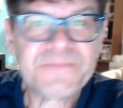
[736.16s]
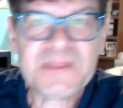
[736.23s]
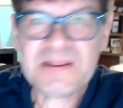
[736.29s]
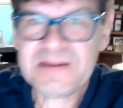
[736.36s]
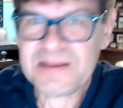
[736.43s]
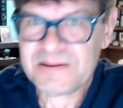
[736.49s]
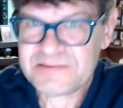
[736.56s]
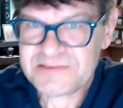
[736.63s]

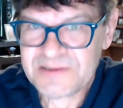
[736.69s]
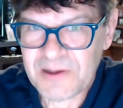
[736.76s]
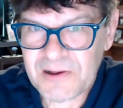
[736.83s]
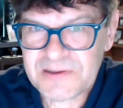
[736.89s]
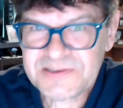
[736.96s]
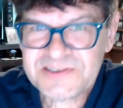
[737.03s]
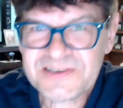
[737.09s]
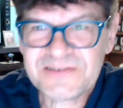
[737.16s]
Now, it's
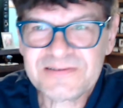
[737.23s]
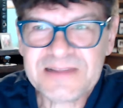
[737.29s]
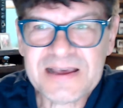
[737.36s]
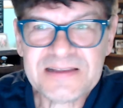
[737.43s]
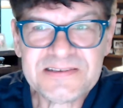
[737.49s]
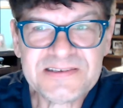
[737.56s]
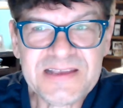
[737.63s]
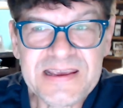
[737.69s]
also
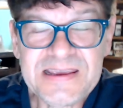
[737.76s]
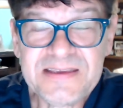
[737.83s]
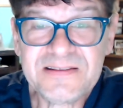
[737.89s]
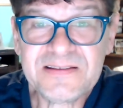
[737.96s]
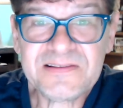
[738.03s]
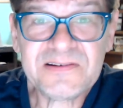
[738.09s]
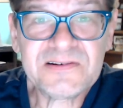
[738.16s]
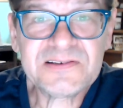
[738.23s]
not saying
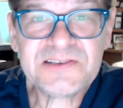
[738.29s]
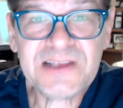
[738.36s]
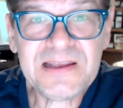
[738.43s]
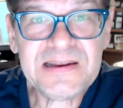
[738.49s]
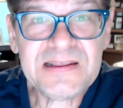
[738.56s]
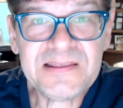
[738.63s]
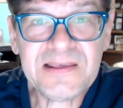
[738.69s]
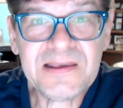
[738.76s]
that there's
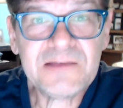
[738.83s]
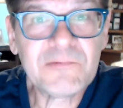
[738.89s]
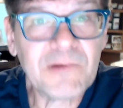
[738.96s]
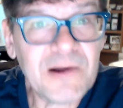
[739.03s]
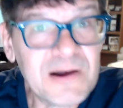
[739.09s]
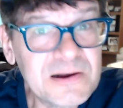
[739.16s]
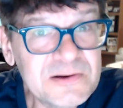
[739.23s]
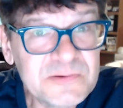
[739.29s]
anything
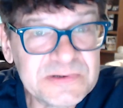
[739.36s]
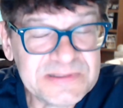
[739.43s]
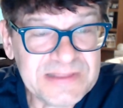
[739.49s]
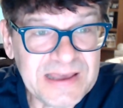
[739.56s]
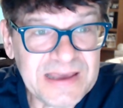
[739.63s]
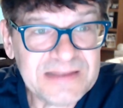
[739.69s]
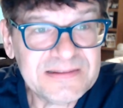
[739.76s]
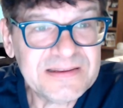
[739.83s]
wrong with
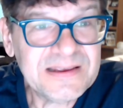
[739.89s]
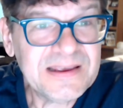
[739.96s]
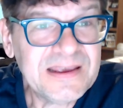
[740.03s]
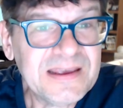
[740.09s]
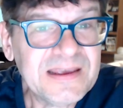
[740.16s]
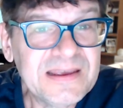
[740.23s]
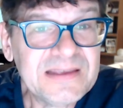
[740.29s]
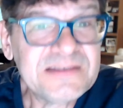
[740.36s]
that.
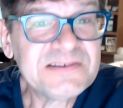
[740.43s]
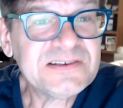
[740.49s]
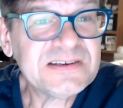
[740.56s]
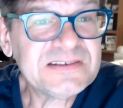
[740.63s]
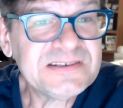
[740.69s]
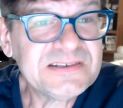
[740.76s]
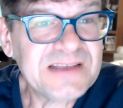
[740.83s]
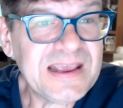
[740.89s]
It's
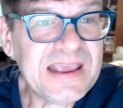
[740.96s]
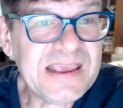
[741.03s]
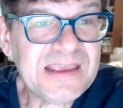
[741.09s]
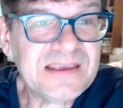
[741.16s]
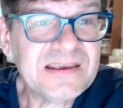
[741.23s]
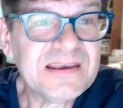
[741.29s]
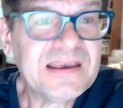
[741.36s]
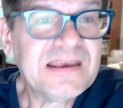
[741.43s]
just
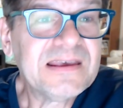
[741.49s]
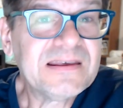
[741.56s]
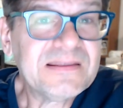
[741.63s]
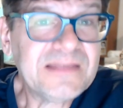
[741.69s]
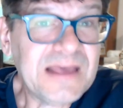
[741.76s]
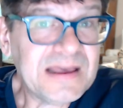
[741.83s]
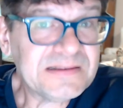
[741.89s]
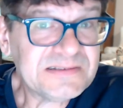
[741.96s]
saying
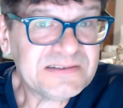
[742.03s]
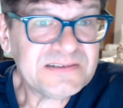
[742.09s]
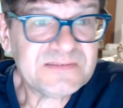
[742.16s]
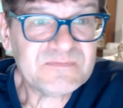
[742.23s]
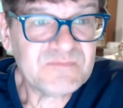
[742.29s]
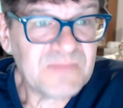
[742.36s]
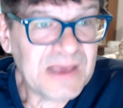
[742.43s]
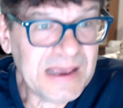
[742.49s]
that's
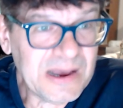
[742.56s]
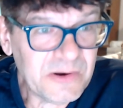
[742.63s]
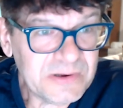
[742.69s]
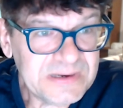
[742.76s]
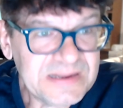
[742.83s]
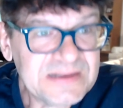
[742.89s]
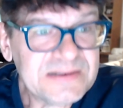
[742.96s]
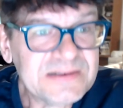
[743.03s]
how
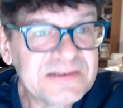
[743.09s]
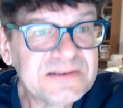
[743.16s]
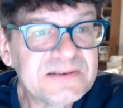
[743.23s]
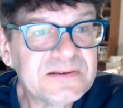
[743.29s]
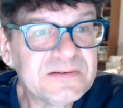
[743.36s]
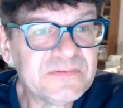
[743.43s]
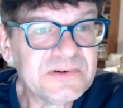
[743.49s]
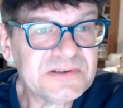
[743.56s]
it is.
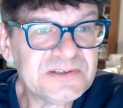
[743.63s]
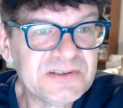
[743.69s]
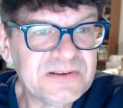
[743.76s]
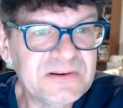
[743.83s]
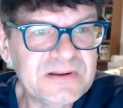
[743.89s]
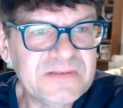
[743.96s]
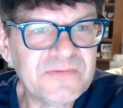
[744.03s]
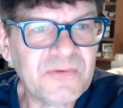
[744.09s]
Verse
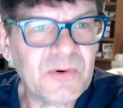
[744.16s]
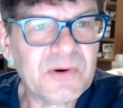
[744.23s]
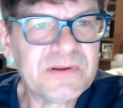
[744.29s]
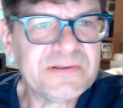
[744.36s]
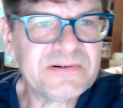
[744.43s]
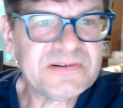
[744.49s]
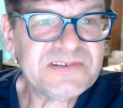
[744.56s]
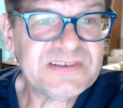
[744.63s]
thirty-four,
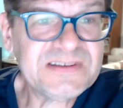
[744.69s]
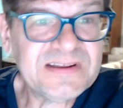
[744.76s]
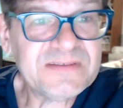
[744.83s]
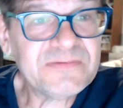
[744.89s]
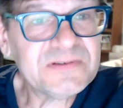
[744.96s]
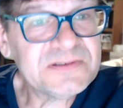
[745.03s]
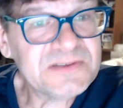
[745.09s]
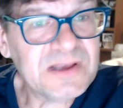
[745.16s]
there is a
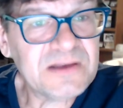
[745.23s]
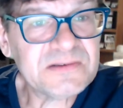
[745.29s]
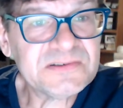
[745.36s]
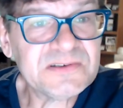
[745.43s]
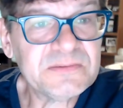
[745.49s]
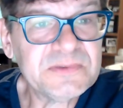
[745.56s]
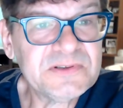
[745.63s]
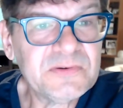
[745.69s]
difference
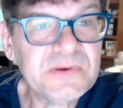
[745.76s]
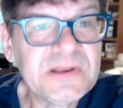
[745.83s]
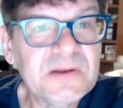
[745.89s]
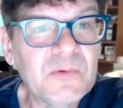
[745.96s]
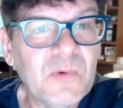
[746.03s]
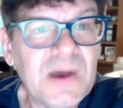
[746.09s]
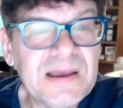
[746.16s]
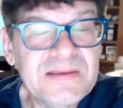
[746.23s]
also between a
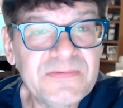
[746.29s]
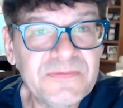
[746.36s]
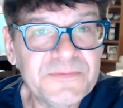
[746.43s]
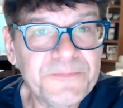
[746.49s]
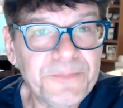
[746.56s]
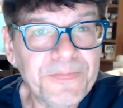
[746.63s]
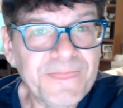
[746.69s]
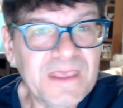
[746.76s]
wife
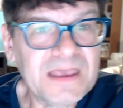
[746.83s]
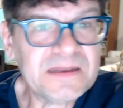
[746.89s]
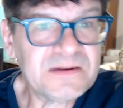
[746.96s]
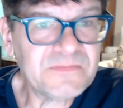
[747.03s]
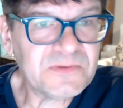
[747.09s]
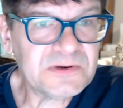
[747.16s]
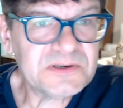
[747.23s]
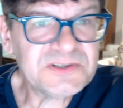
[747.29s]
and a
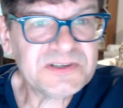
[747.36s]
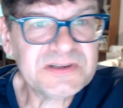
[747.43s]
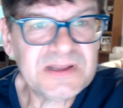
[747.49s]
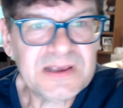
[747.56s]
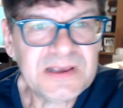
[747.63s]
virgin.